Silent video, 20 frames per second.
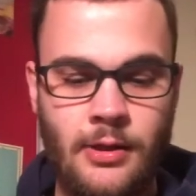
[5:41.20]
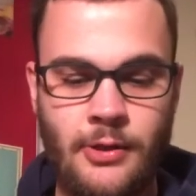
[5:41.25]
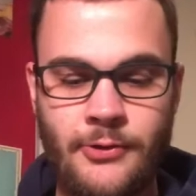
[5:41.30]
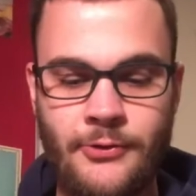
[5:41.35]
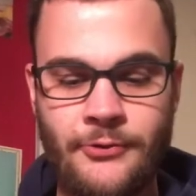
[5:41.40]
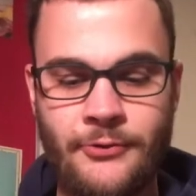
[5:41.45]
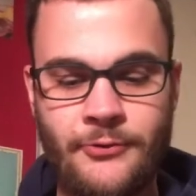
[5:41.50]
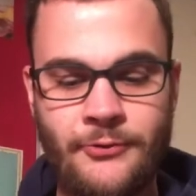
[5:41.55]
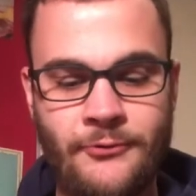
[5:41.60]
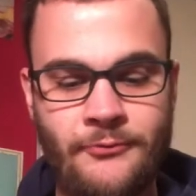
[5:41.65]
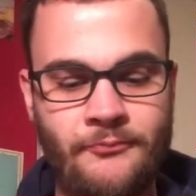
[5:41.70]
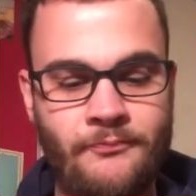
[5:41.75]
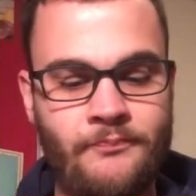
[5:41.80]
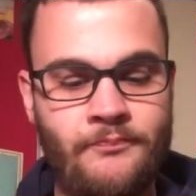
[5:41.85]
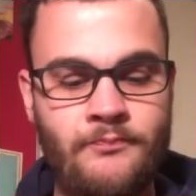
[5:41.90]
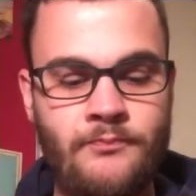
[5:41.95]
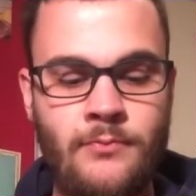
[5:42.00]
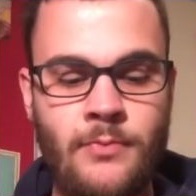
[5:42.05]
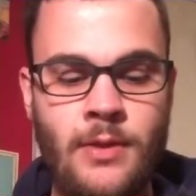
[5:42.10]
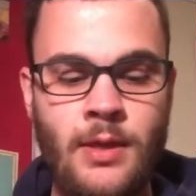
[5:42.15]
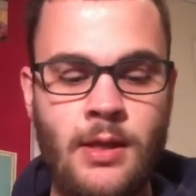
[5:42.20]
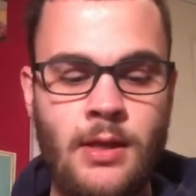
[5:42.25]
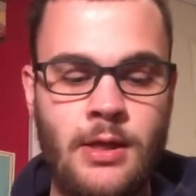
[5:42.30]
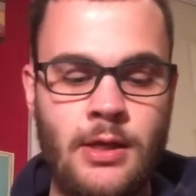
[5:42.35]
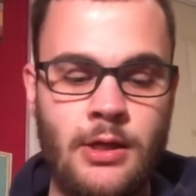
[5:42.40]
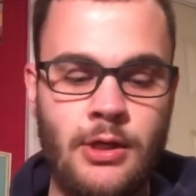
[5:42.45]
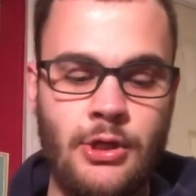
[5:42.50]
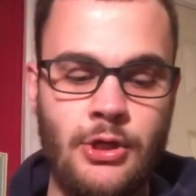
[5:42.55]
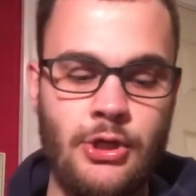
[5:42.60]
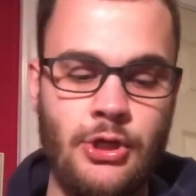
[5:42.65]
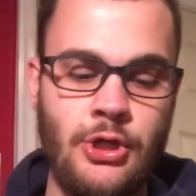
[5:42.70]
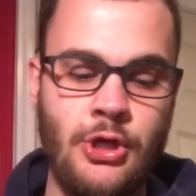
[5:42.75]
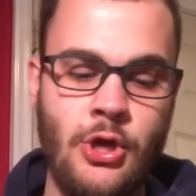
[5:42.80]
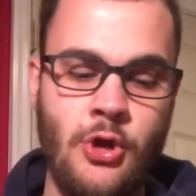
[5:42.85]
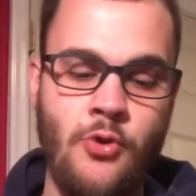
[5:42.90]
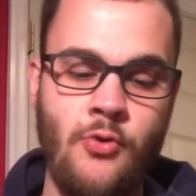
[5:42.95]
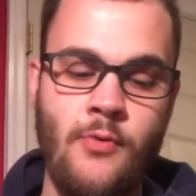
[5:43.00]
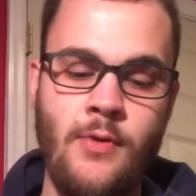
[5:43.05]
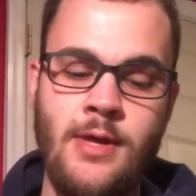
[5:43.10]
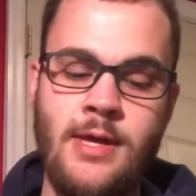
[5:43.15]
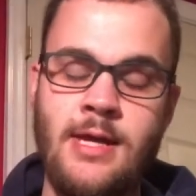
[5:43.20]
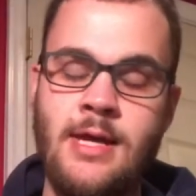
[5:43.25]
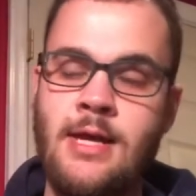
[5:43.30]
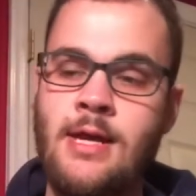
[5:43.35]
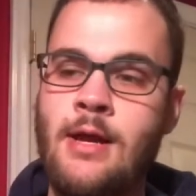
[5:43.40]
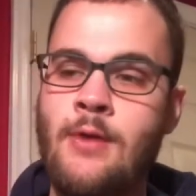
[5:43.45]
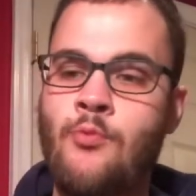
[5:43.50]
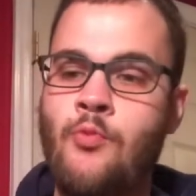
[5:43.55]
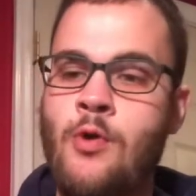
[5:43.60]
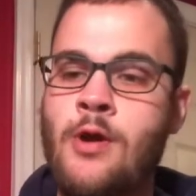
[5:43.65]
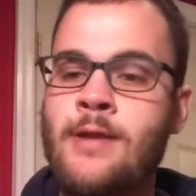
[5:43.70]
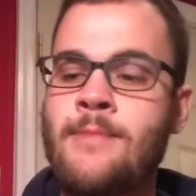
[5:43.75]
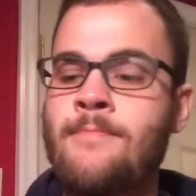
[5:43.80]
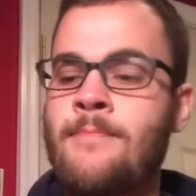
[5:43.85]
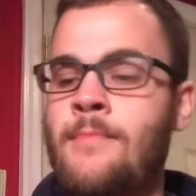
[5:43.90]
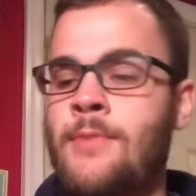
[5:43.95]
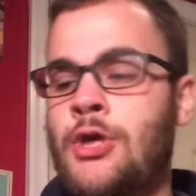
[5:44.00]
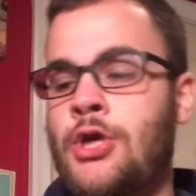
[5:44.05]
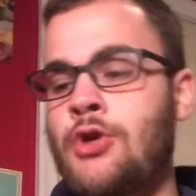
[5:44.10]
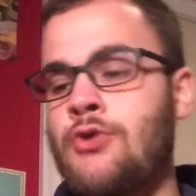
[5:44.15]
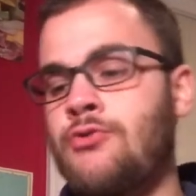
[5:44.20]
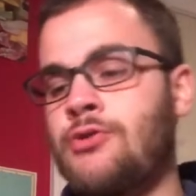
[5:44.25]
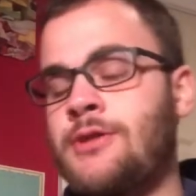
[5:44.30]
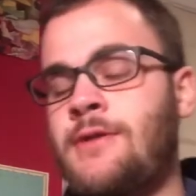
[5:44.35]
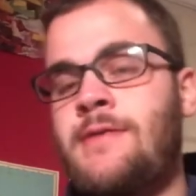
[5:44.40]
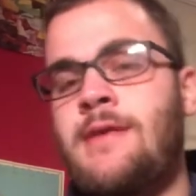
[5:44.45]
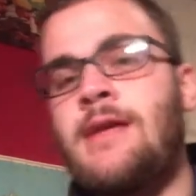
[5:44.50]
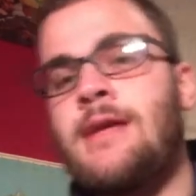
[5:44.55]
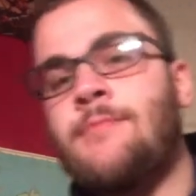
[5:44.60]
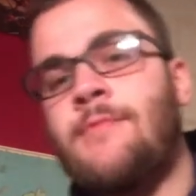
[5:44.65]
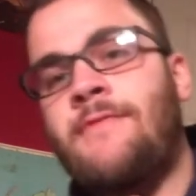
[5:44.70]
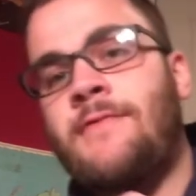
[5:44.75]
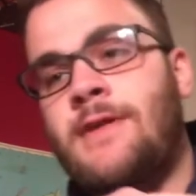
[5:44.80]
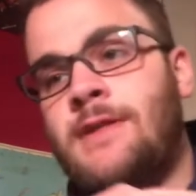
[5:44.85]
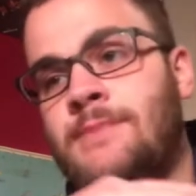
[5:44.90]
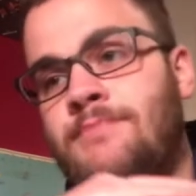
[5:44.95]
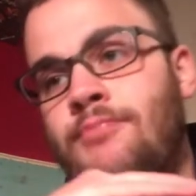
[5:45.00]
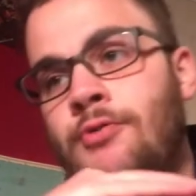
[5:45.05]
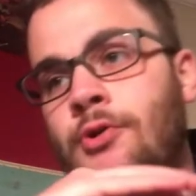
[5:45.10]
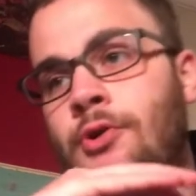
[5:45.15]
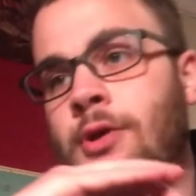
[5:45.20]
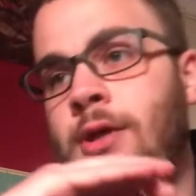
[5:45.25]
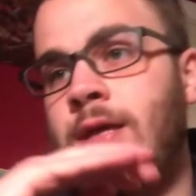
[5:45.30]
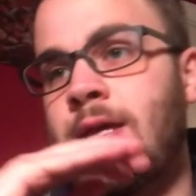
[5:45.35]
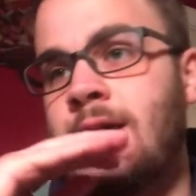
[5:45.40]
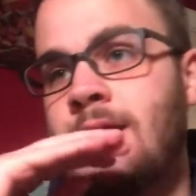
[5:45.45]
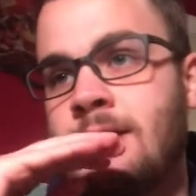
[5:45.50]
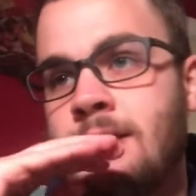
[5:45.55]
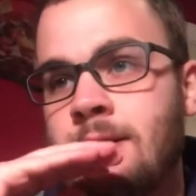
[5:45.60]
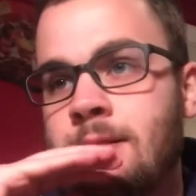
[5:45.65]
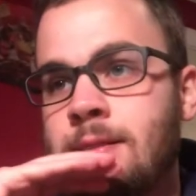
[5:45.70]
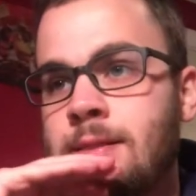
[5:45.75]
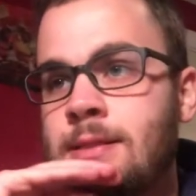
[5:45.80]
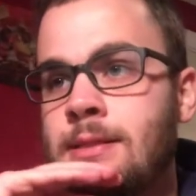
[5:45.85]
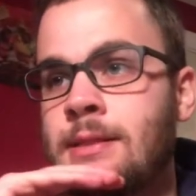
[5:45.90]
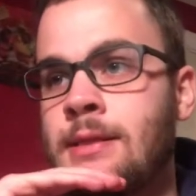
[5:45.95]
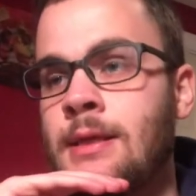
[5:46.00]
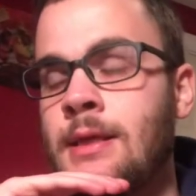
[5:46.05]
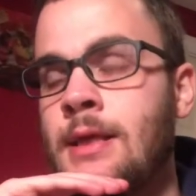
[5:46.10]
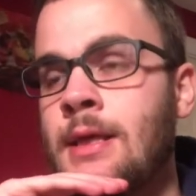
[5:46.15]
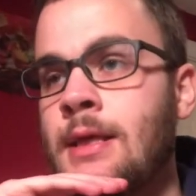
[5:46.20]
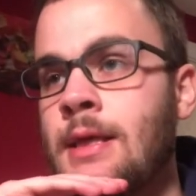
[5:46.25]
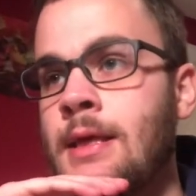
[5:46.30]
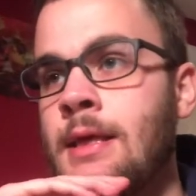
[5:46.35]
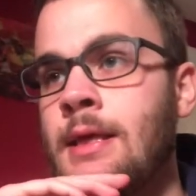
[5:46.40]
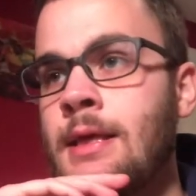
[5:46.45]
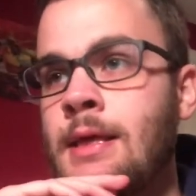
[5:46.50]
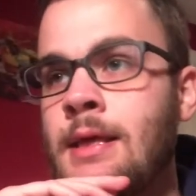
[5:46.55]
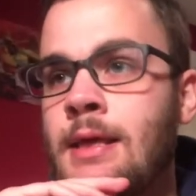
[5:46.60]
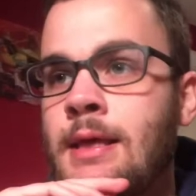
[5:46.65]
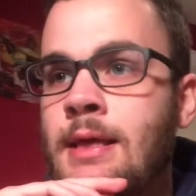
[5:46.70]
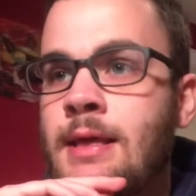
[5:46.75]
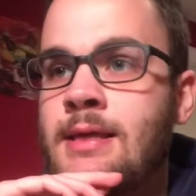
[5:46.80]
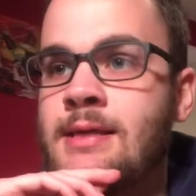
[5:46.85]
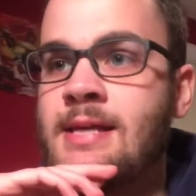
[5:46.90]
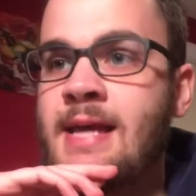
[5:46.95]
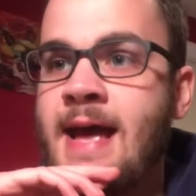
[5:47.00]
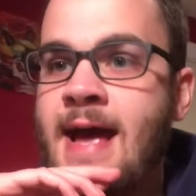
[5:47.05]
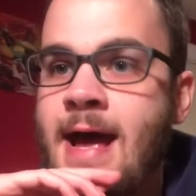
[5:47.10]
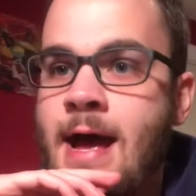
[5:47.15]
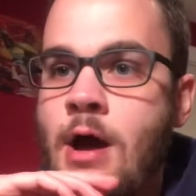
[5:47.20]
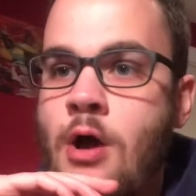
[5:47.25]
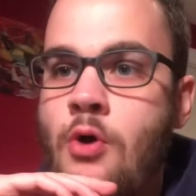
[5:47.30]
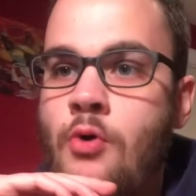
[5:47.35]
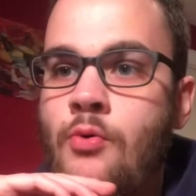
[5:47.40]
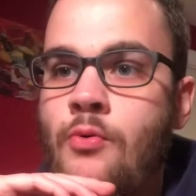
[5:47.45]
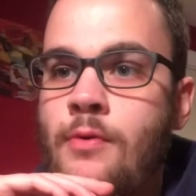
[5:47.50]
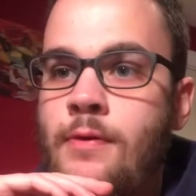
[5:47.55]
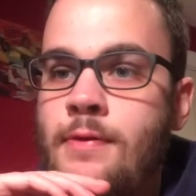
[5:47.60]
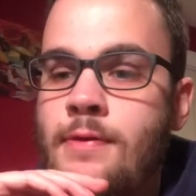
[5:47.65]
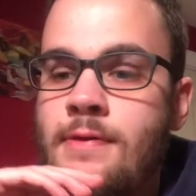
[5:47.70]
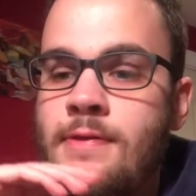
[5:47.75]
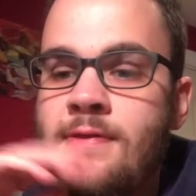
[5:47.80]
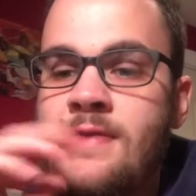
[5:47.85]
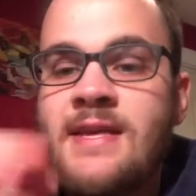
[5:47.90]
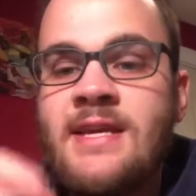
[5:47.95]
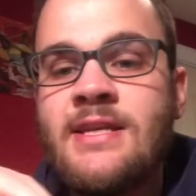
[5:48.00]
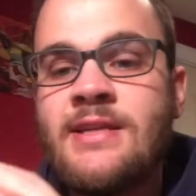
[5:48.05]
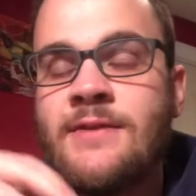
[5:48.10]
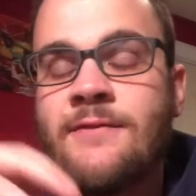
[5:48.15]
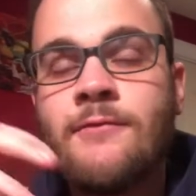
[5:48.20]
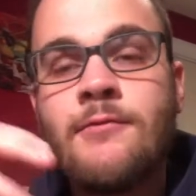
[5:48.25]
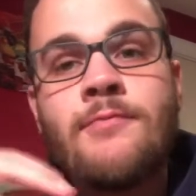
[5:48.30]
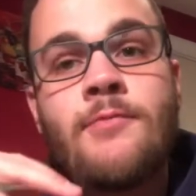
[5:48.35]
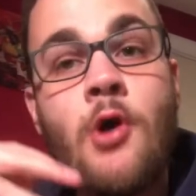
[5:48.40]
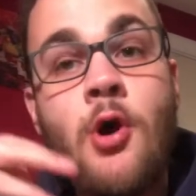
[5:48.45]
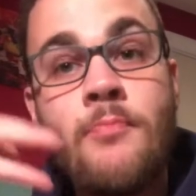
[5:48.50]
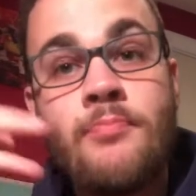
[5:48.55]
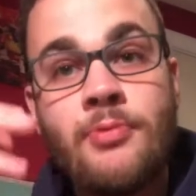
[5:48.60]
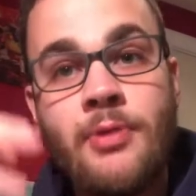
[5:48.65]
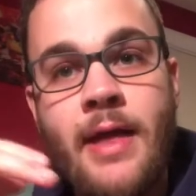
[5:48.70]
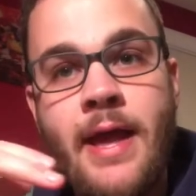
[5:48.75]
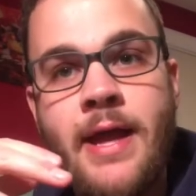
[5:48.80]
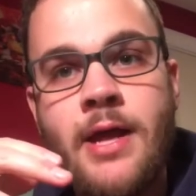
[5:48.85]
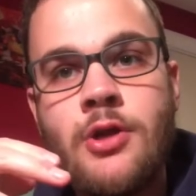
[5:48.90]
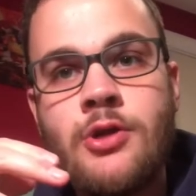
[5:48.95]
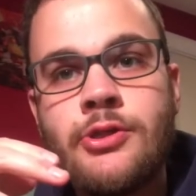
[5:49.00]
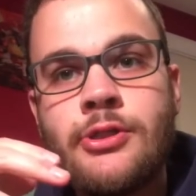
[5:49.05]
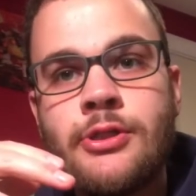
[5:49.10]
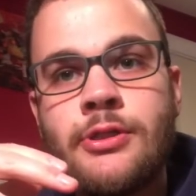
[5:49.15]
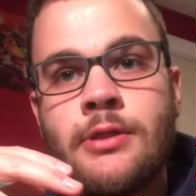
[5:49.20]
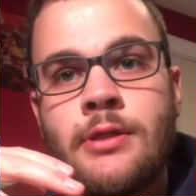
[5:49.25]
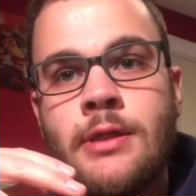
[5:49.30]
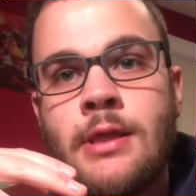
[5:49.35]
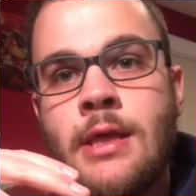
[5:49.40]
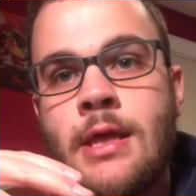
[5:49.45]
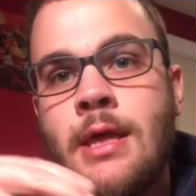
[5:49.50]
One huge theme of this book is how these football players,